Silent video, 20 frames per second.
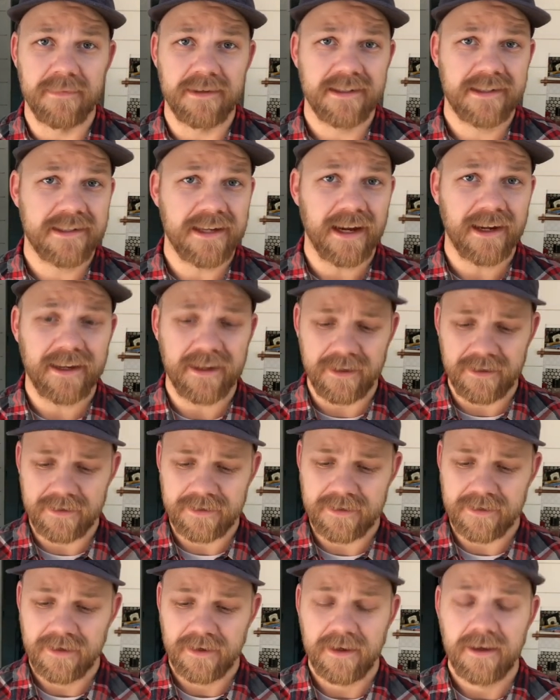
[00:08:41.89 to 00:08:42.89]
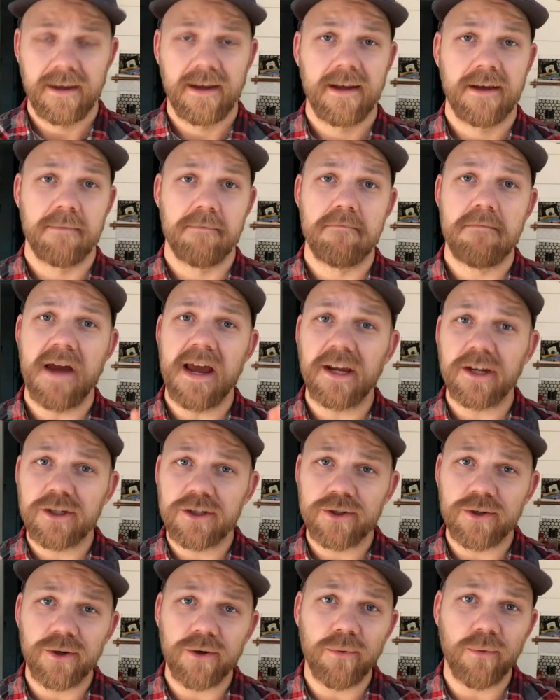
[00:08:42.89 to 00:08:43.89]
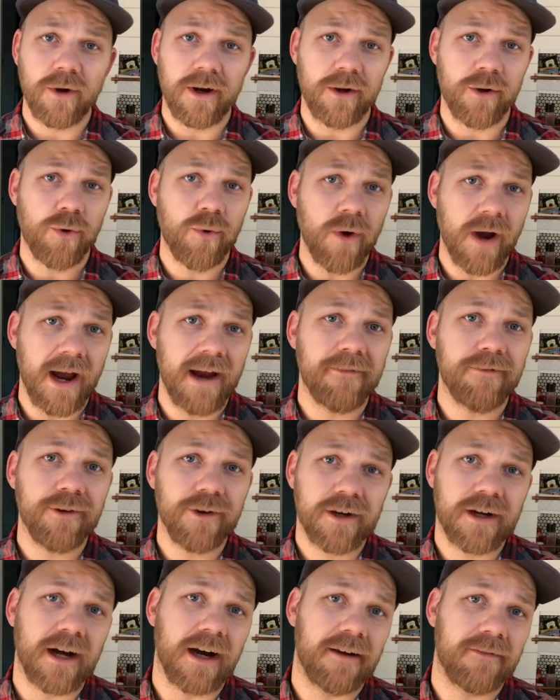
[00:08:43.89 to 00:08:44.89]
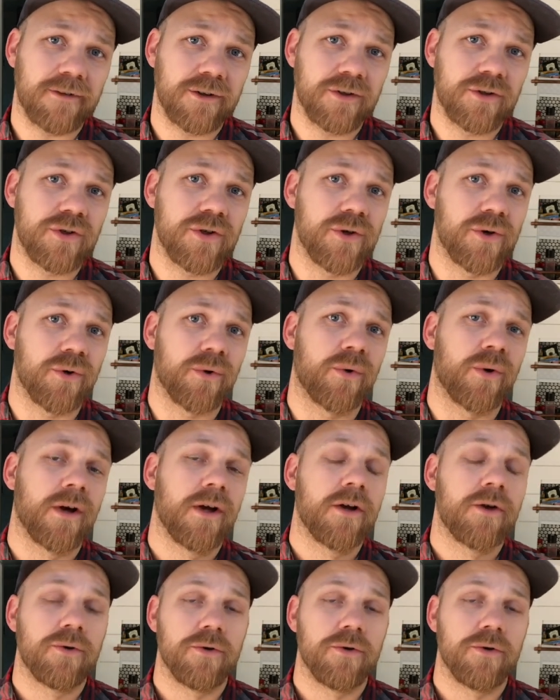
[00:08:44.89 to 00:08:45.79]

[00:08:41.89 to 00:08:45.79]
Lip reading: Second, make sure whoever covers you